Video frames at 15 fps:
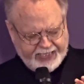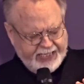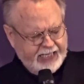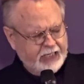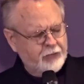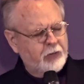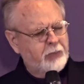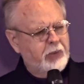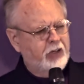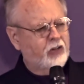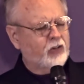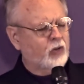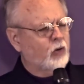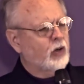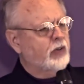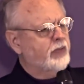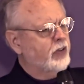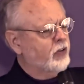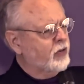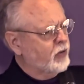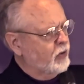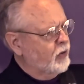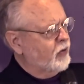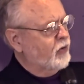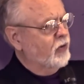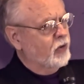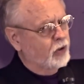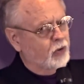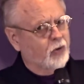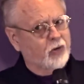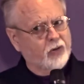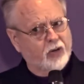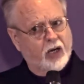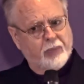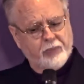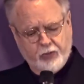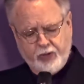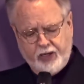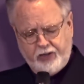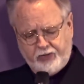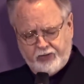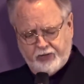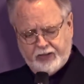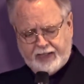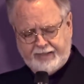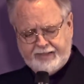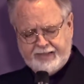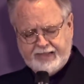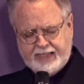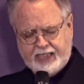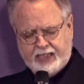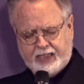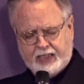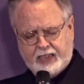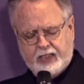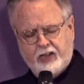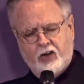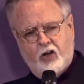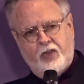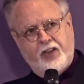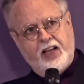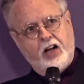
It would be sort of a Trojan horse operation. On the